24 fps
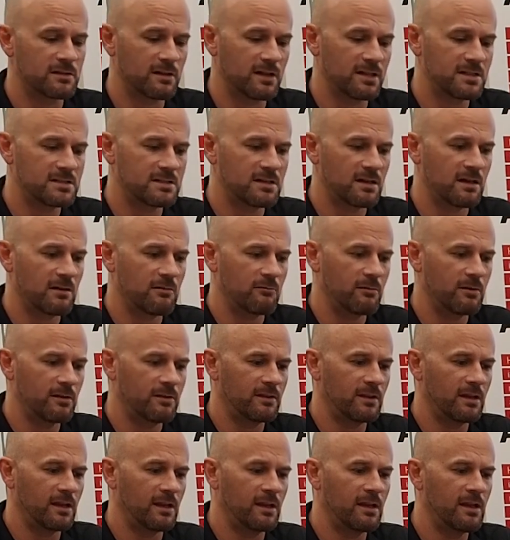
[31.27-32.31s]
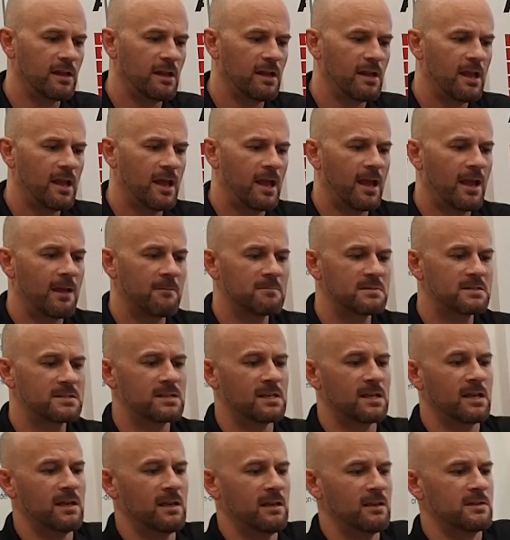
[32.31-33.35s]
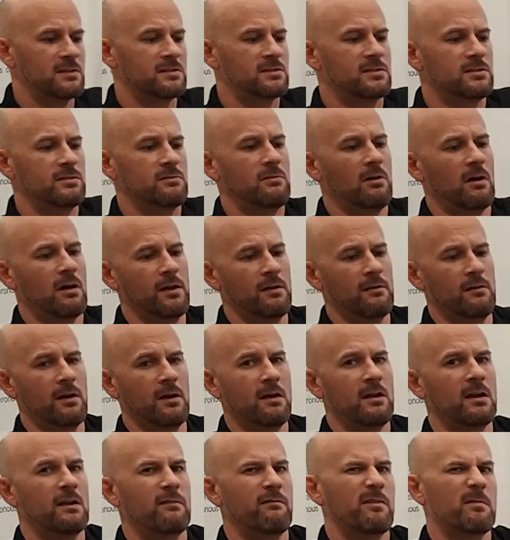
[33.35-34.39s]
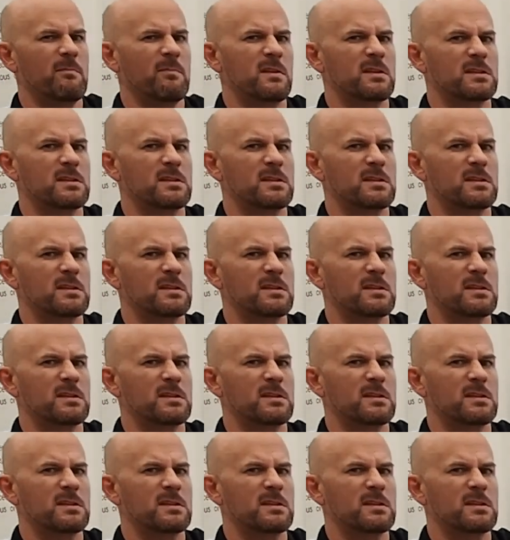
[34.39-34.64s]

So let's start with the EMCEE 200. I'm going to flip